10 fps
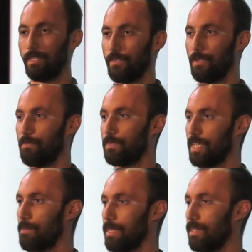If you
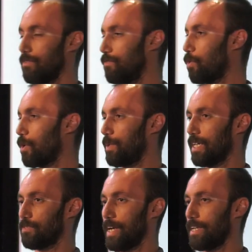sell me a
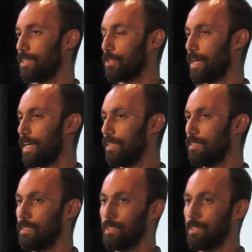fourplex for 800 grand,